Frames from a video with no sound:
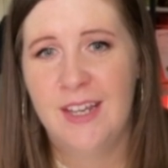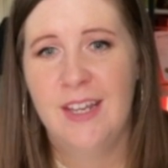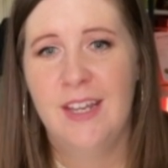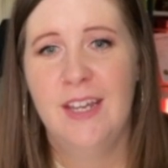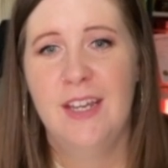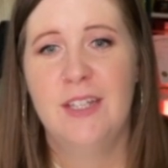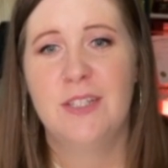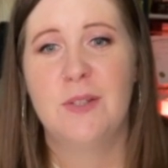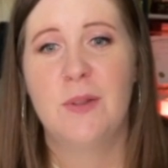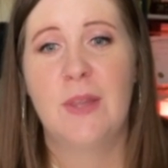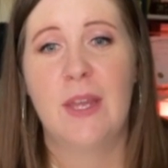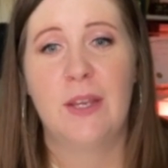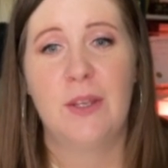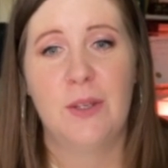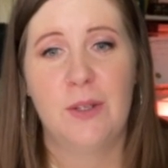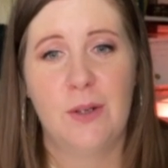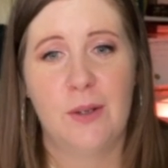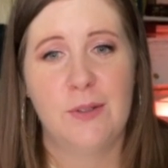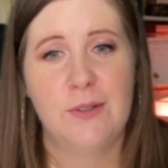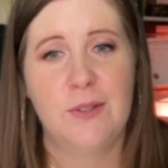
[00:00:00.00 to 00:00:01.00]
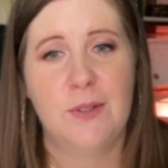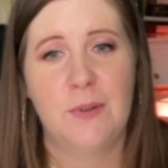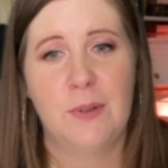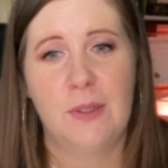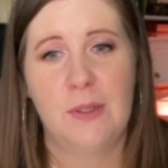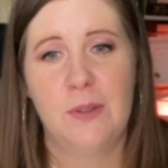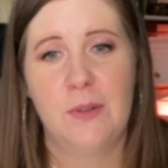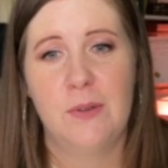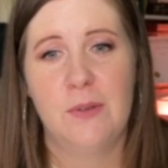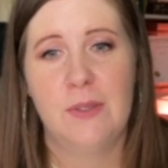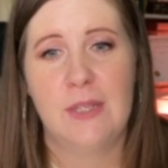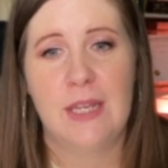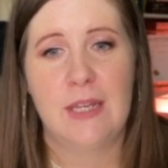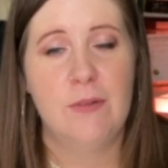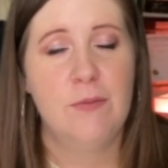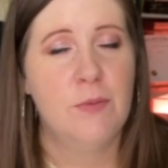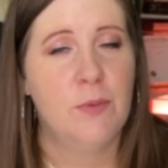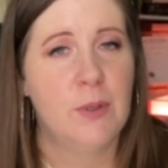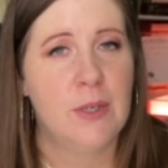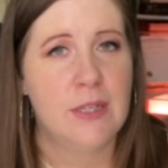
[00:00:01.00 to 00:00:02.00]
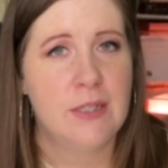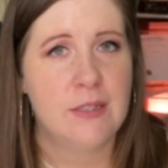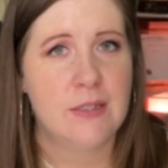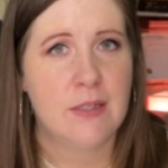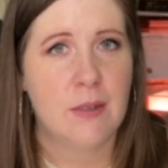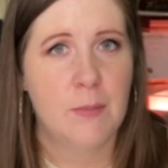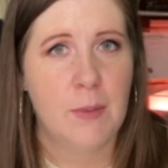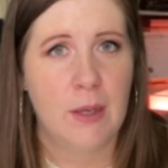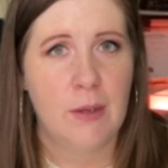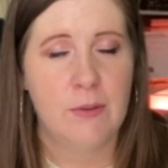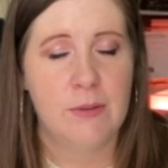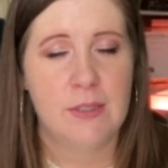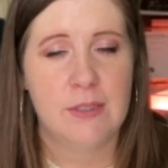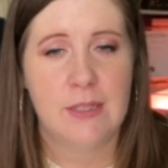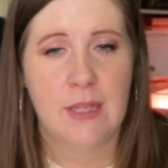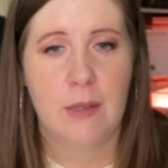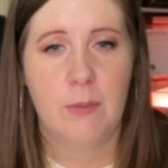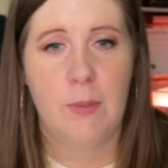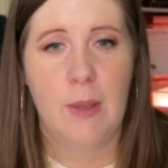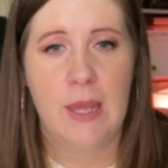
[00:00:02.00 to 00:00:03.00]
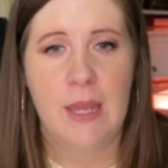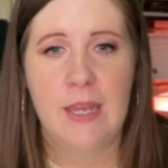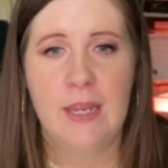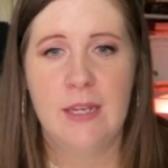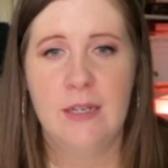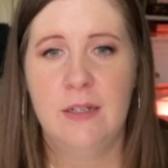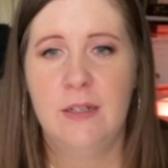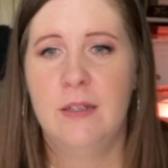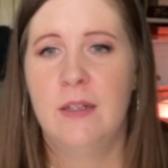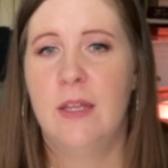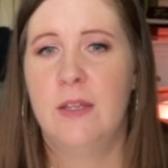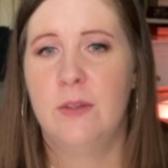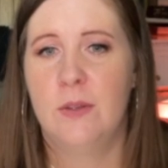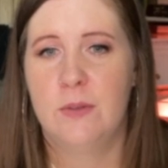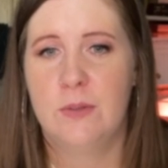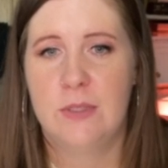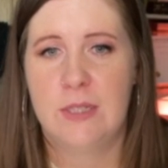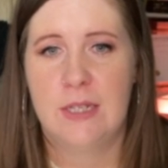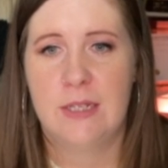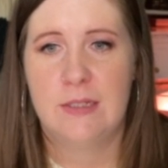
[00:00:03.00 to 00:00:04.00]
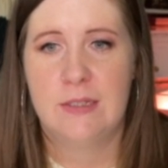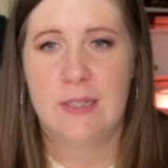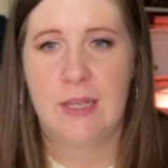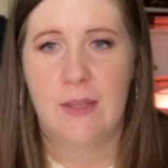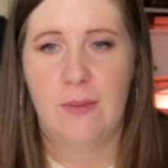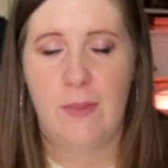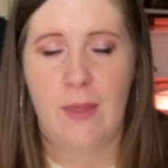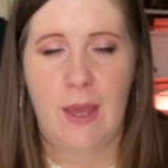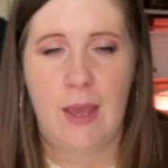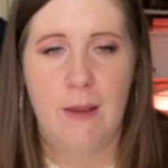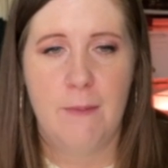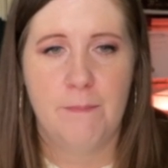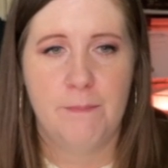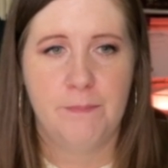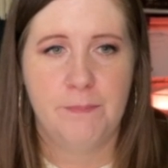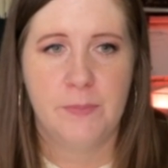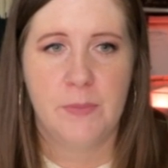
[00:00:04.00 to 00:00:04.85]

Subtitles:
So that could also include the invoice amount that they paid and those things like that.